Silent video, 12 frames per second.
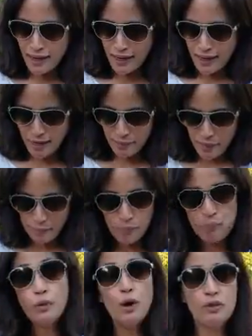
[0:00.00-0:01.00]
And
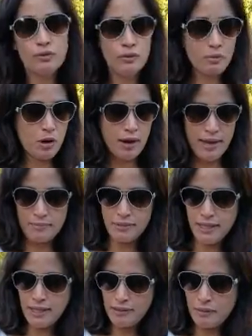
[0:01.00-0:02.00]
both of them are
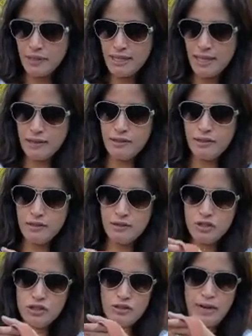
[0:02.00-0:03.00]
empty. Let me take the
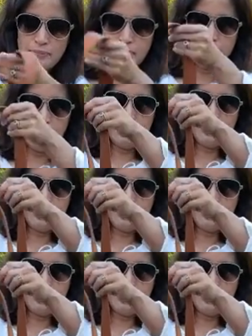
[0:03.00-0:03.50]
straps out of